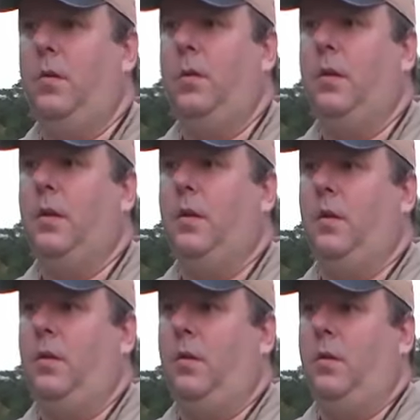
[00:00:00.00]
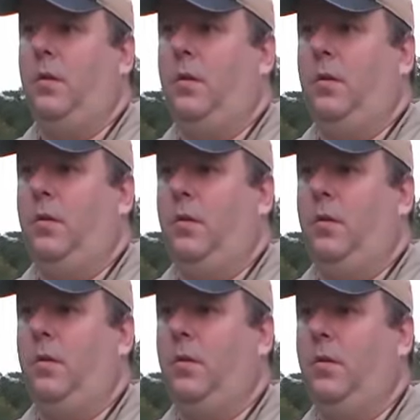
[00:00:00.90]

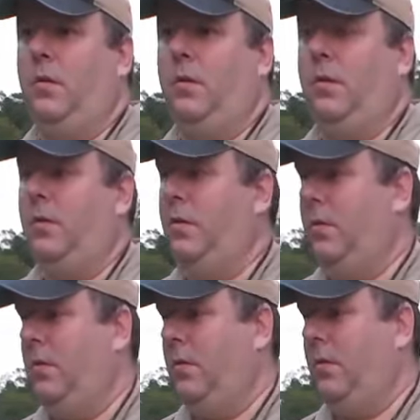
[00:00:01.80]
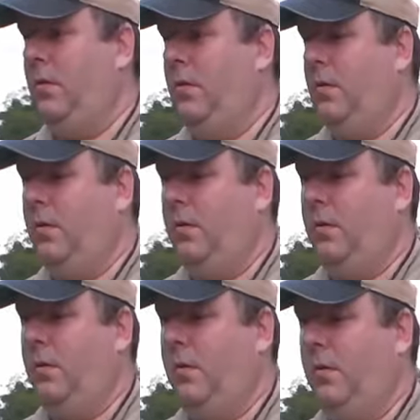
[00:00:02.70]

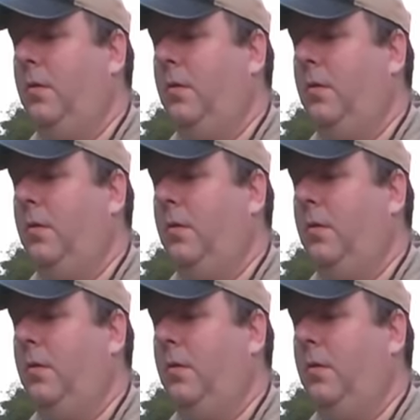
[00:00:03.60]
(silence)